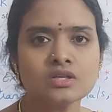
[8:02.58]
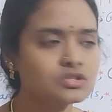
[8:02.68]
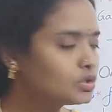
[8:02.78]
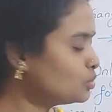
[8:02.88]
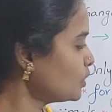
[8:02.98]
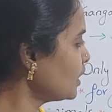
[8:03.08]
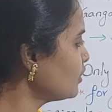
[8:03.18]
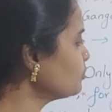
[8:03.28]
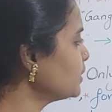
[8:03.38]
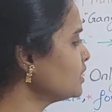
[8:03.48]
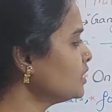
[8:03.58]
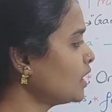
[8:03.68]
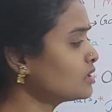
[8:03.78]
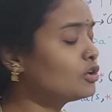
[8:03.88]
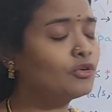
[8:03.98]
you have many
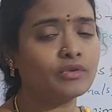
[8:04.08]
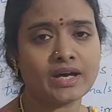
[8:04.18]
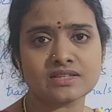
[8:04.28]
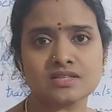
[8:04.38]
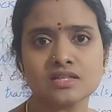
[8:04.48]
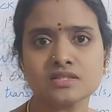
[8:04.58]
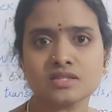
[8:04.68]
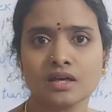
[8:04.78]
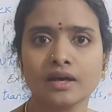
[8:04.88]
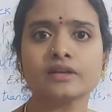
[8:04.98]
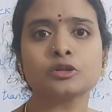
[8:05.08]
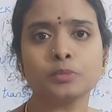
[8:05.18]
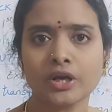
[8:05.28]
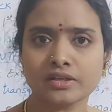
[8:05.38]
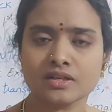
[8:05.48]
other vaccines,
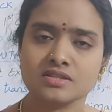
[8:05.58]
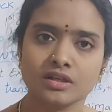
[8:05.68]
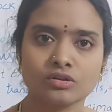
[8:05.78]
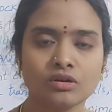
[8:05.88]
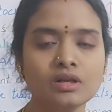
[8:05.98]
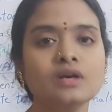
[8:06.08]
antibiotics and all,